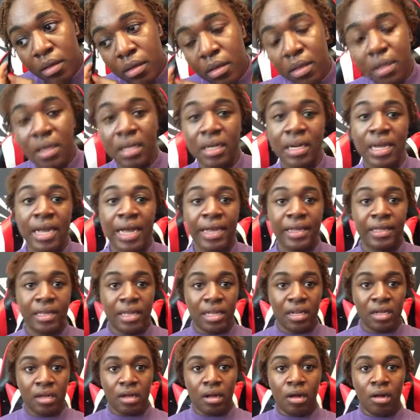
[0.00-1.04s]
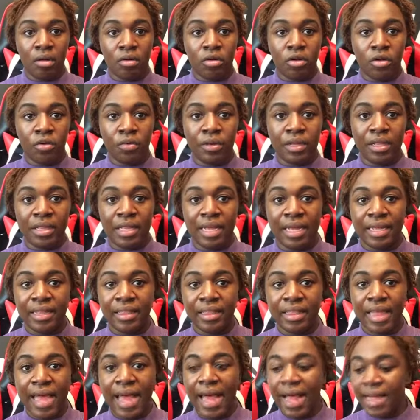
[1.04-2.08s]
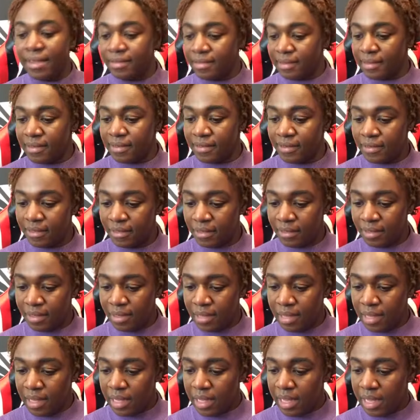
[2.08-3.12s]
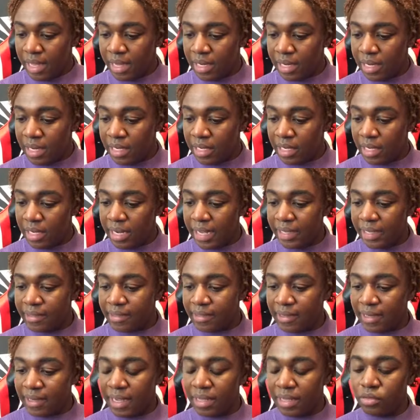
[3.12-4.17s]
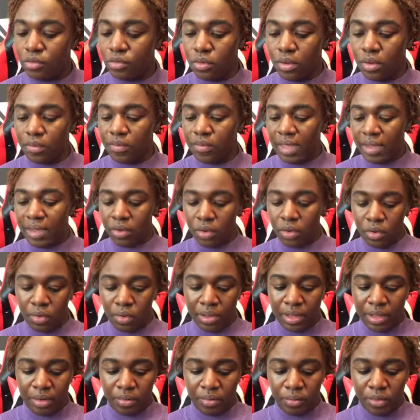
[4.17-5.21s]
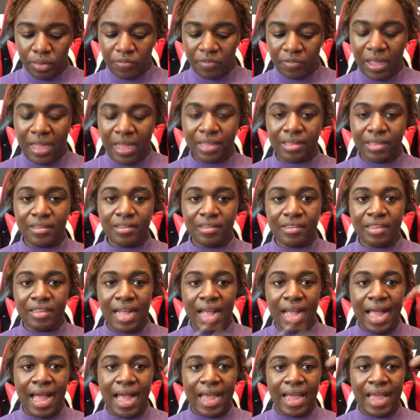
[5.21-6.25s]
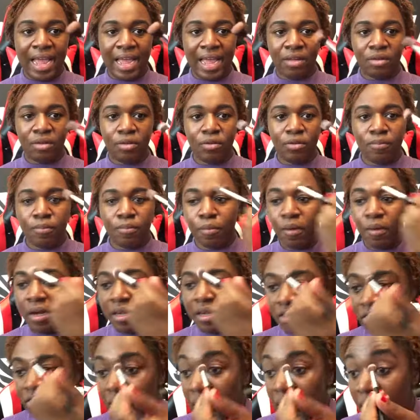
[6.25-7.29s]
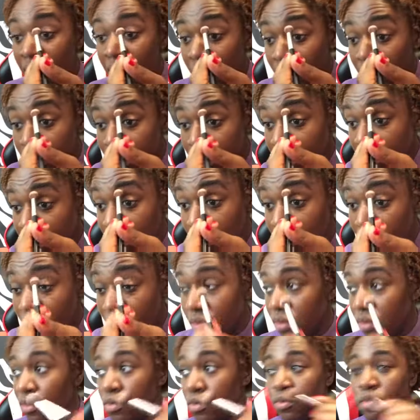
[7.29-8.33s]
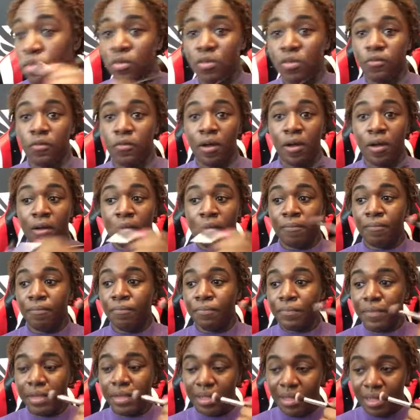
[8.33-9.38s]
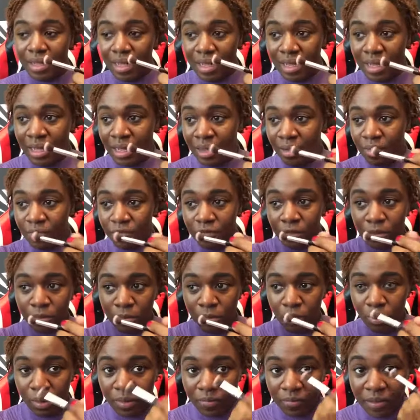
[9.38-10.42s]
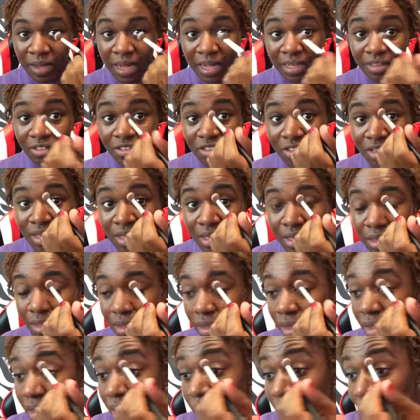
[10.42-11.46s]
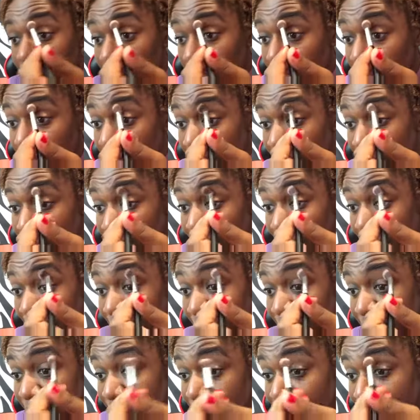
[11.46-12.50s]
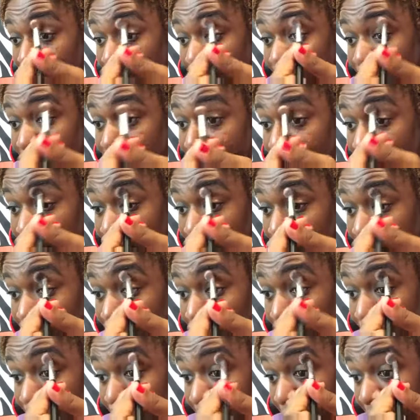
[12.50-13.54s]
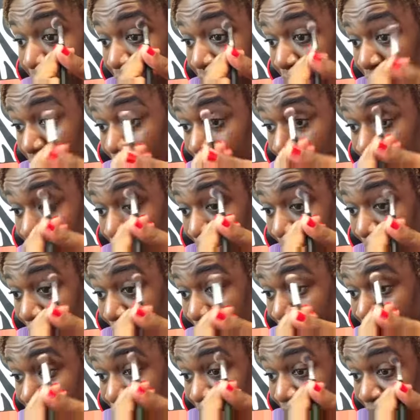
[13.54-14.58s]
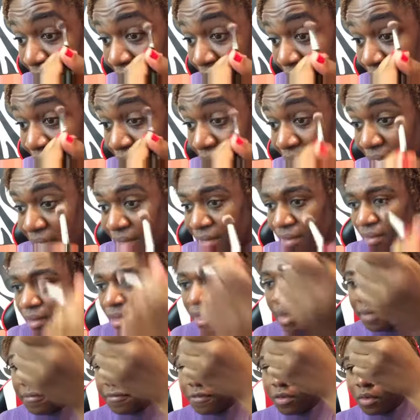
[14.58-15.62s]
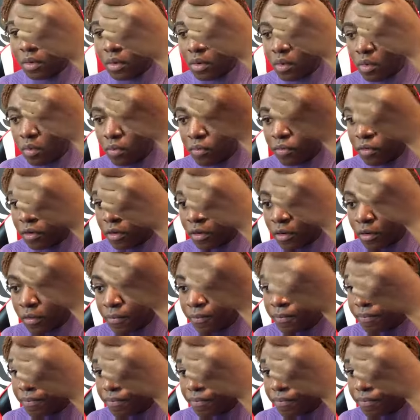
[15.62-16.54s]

and then I get it all going like that. And then the next thing I do is I go in with, like, this is the eye angled brush that I always use from Givenchy here. And I just like to clean up any kind of excess that's left over.